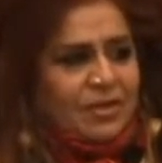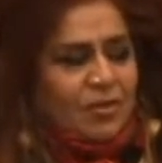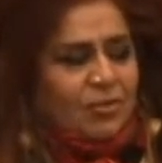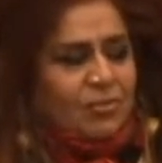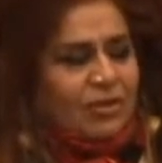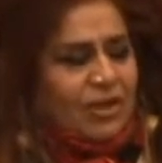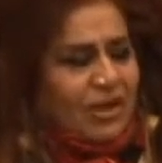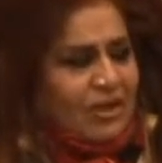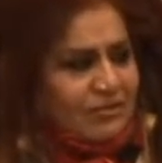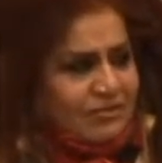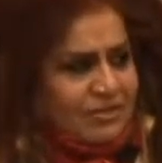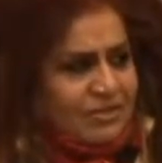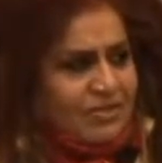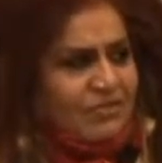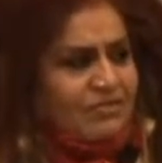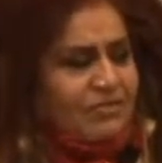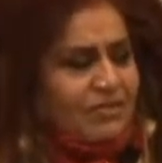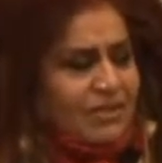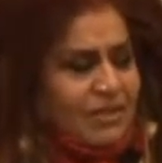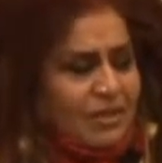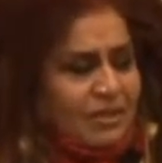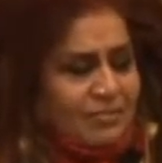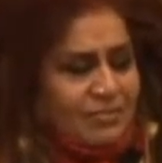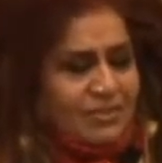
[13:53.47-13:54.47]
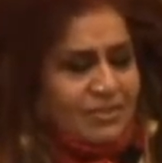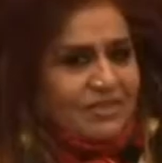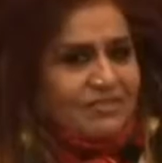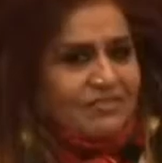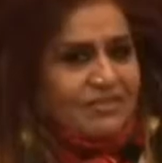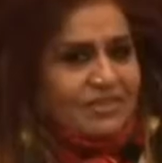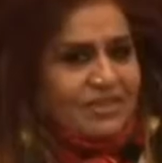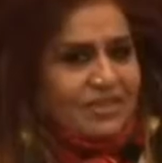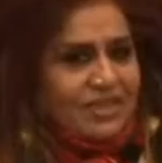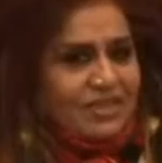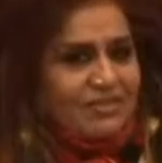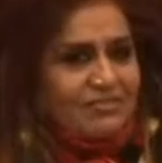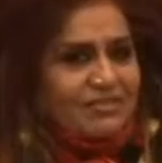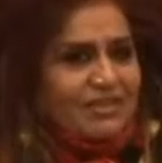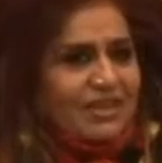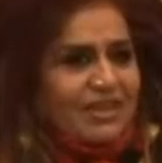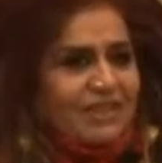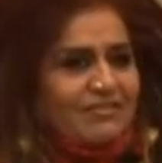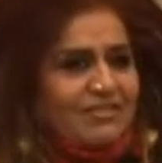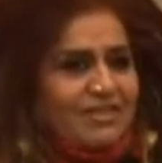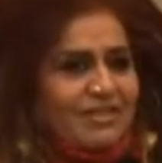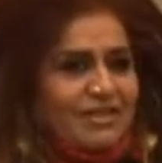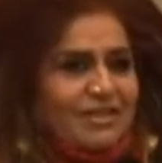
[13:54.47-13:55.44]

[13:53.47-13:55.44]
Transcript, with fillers: We have several companies. Every day we have